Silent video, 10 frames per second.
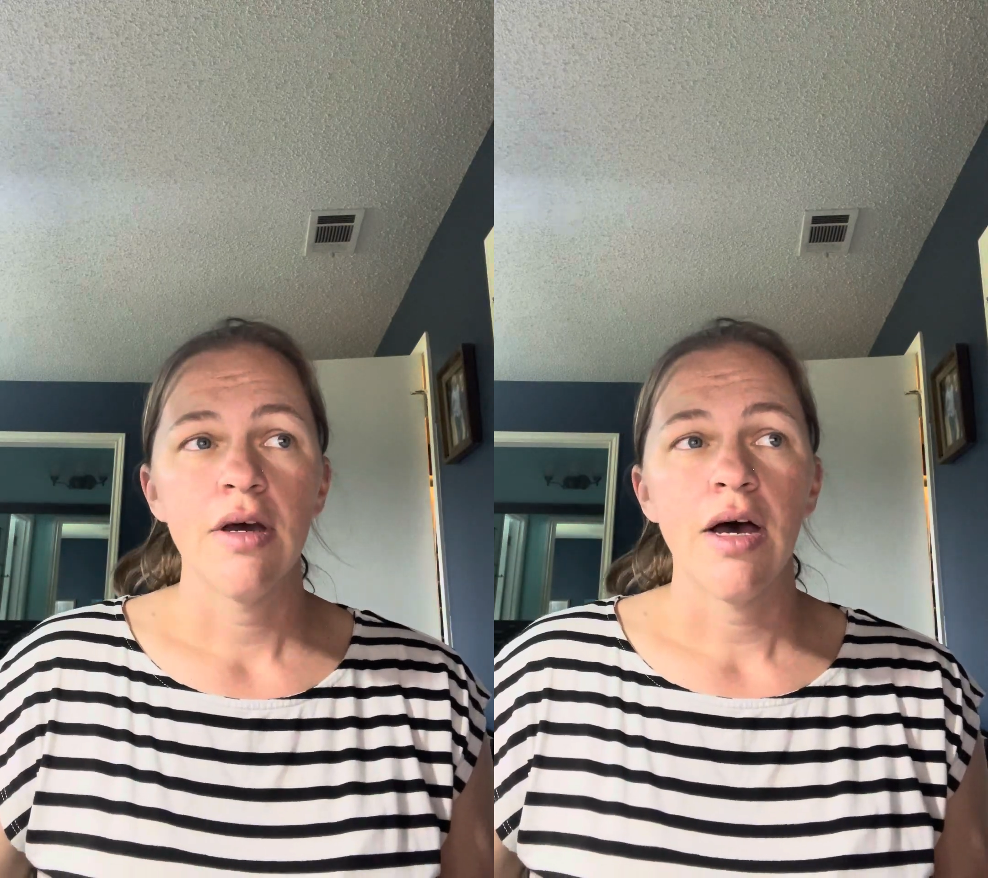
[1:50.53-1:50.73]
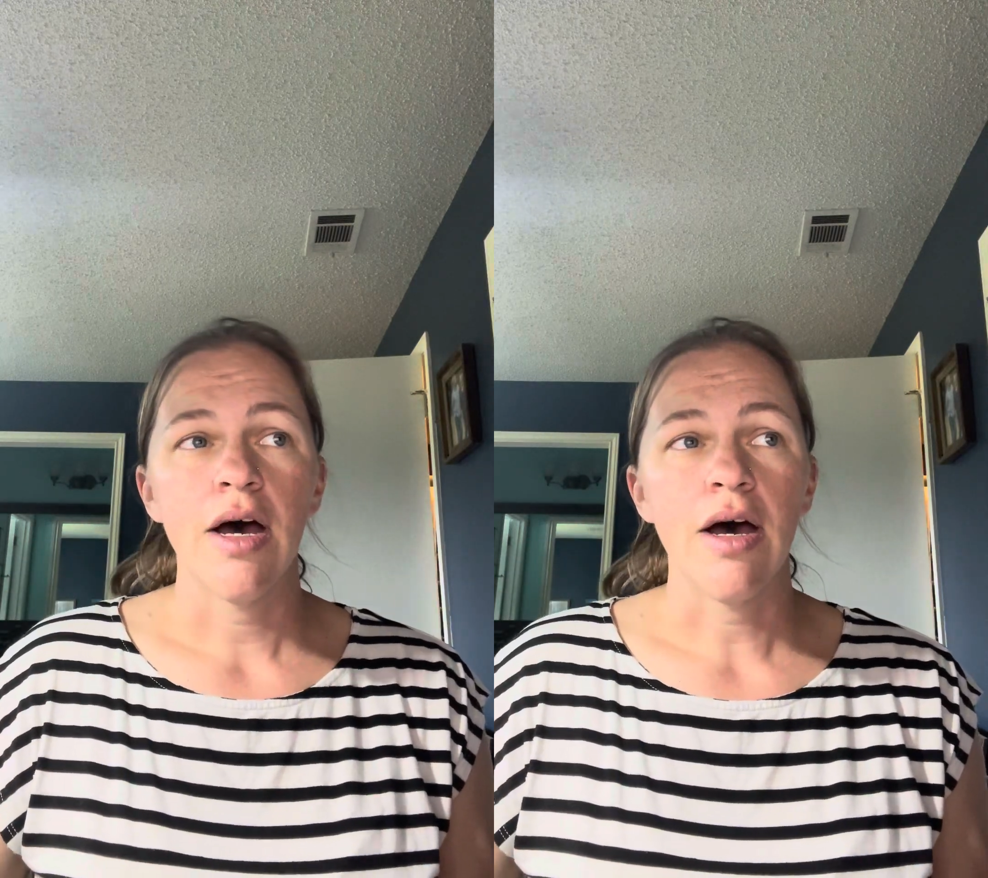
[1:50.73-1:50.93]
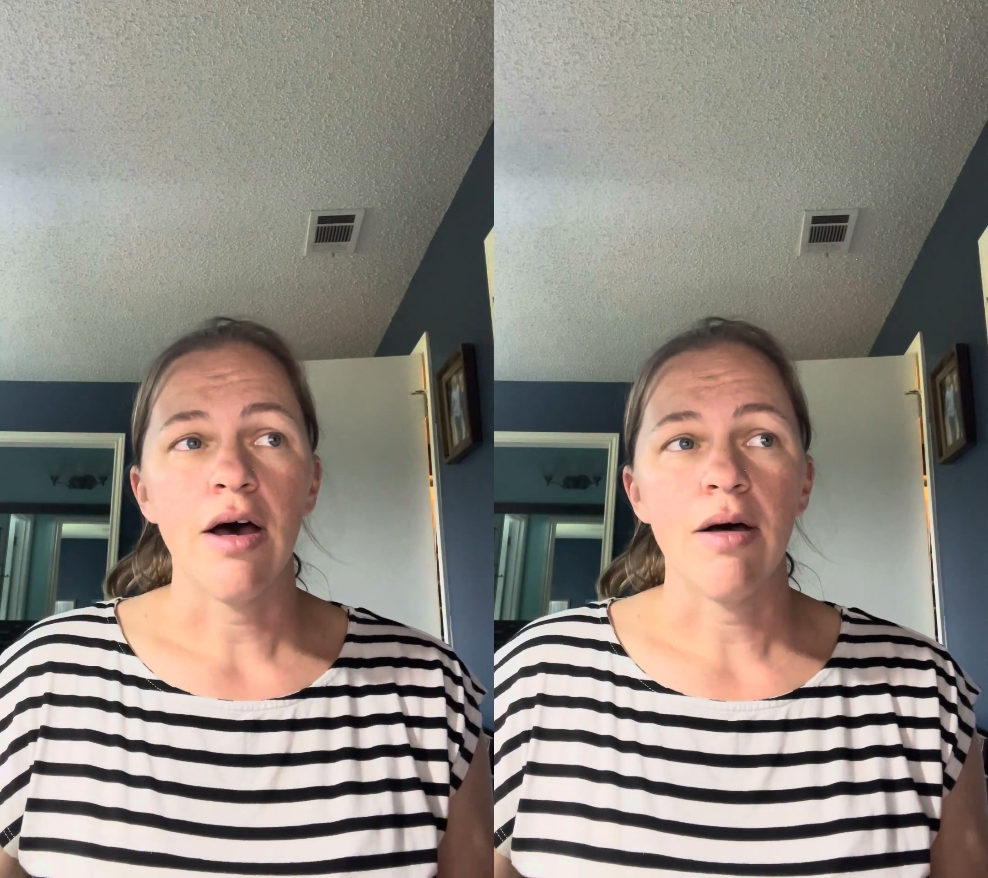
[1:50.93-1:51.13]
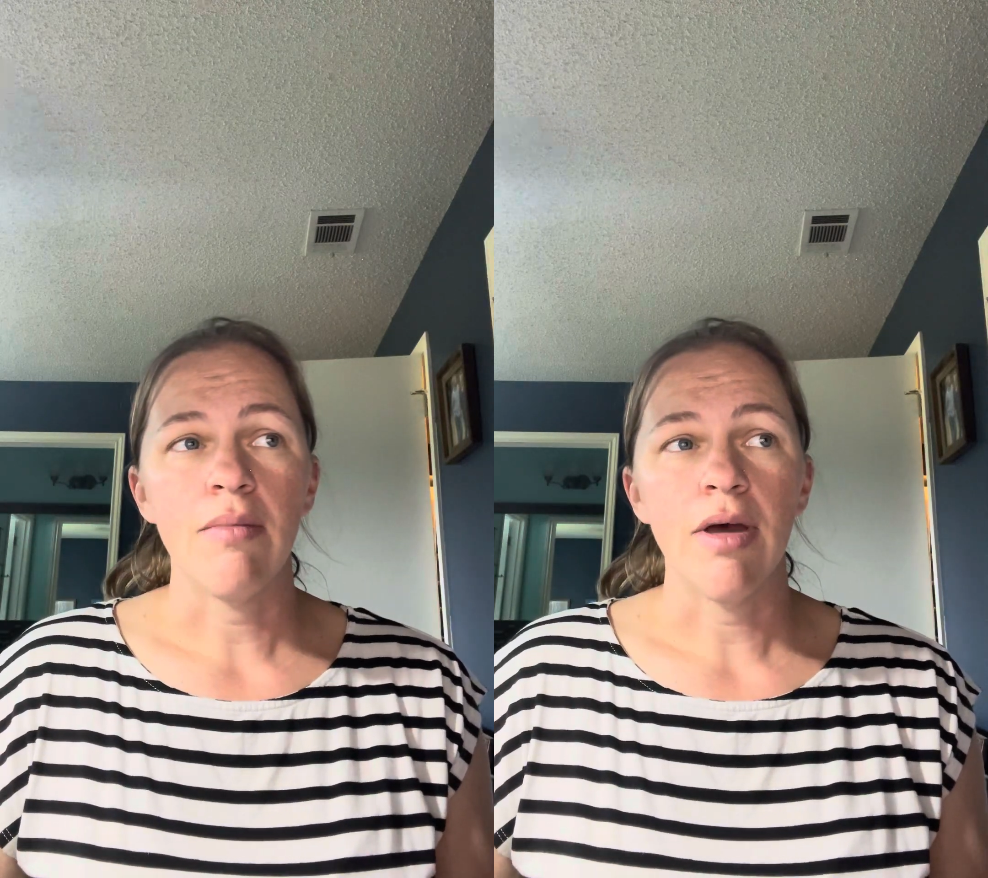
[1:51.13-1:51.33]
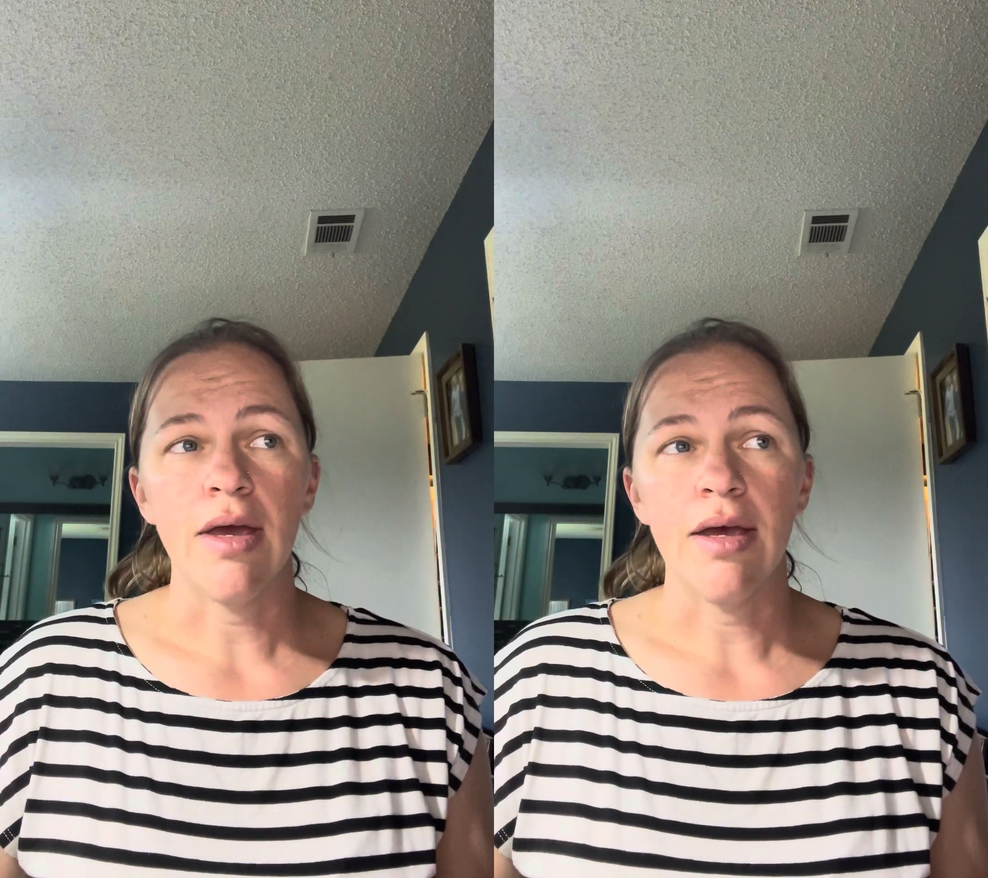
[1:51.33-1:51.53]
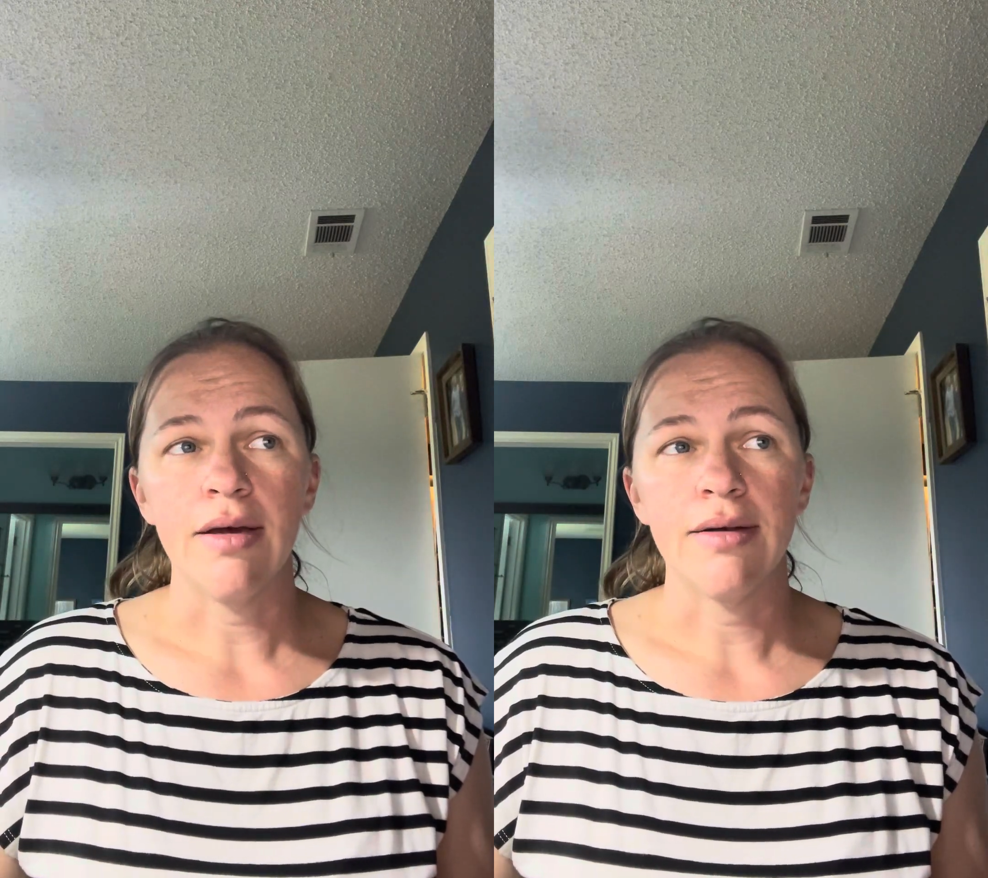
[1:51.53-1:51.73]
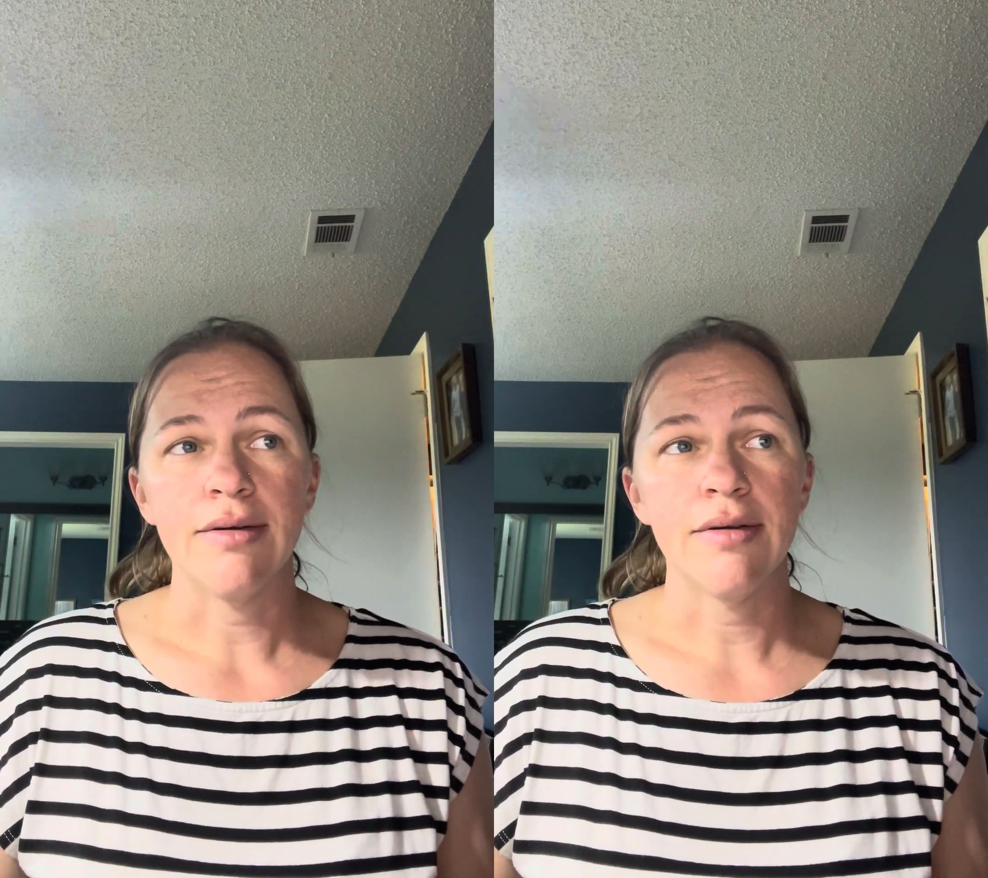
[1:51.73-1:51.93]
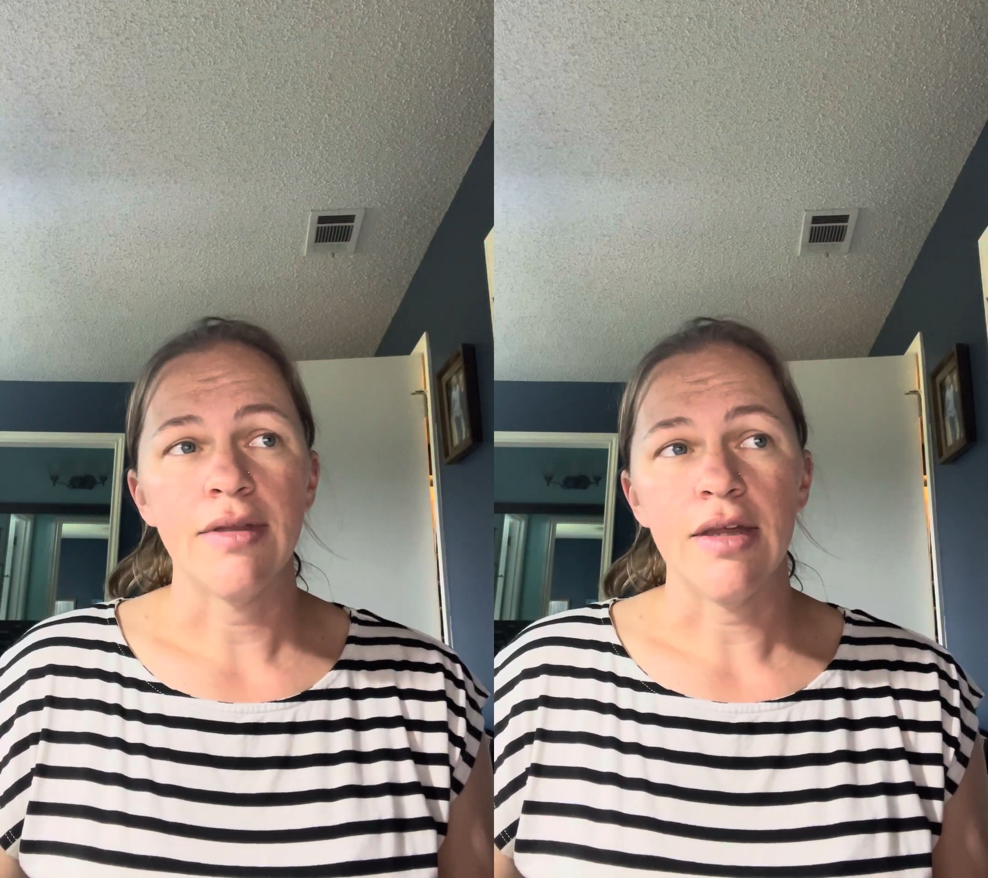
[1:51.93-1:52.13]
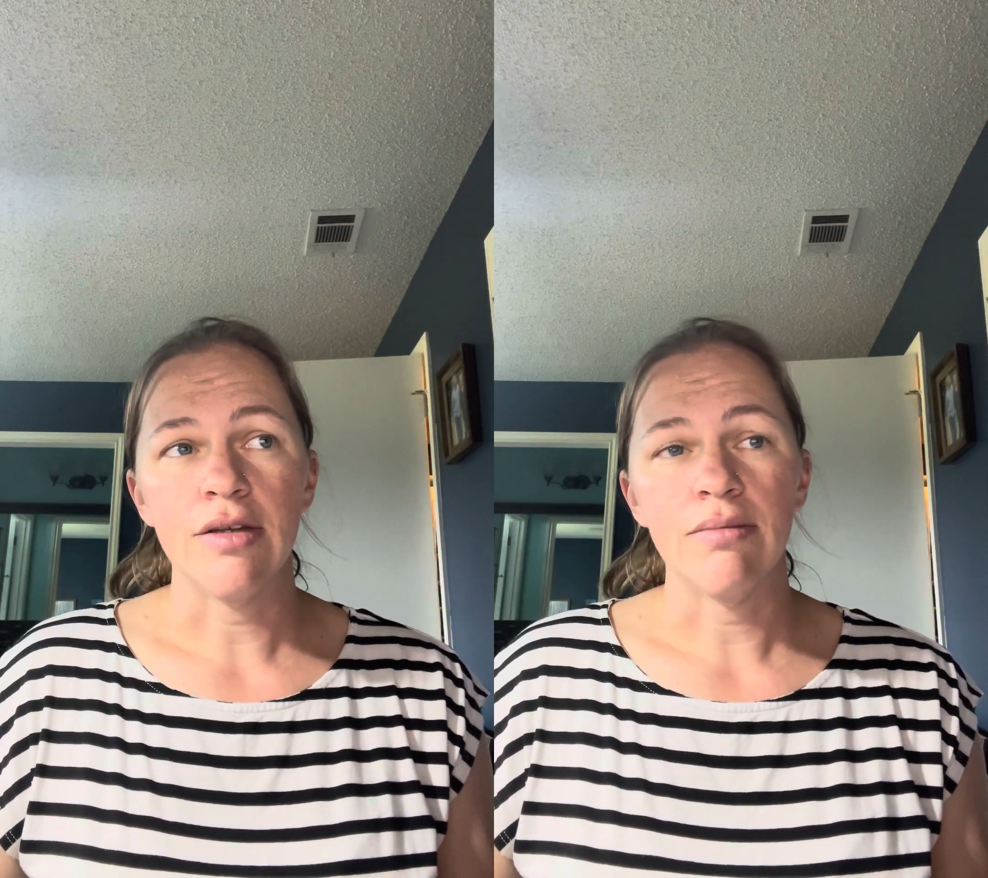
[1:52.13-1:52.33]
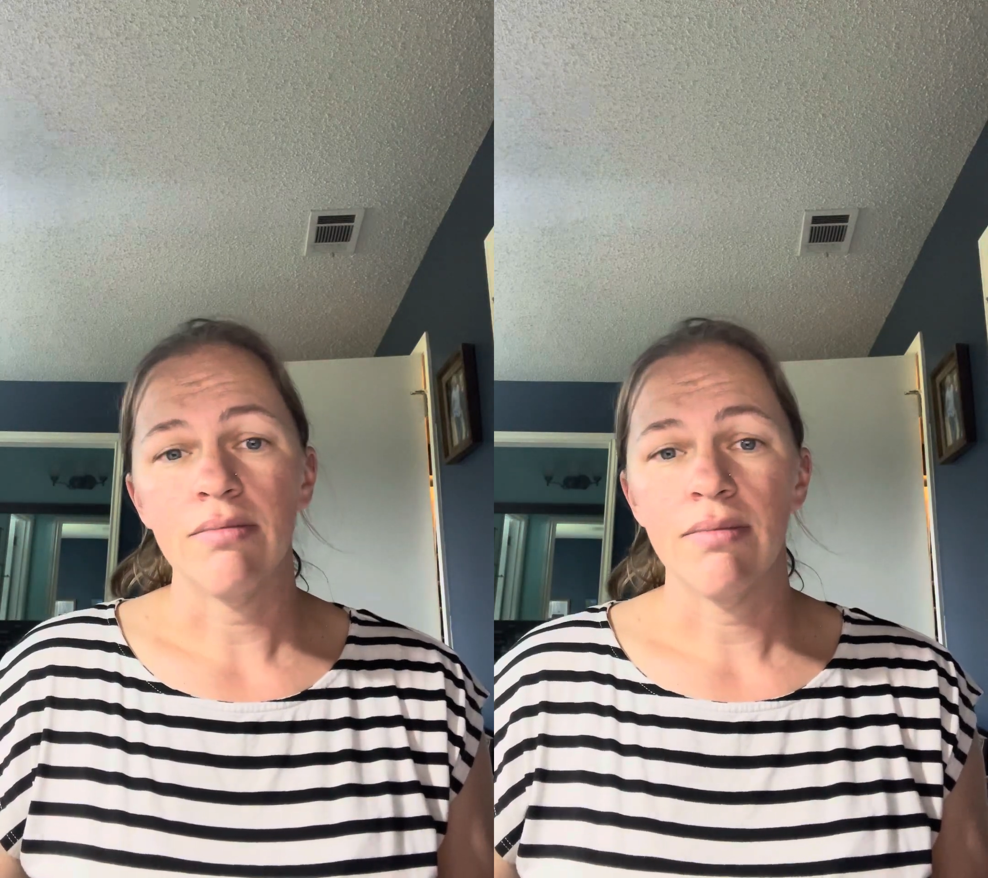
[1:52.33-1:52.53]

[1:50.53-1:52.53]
and then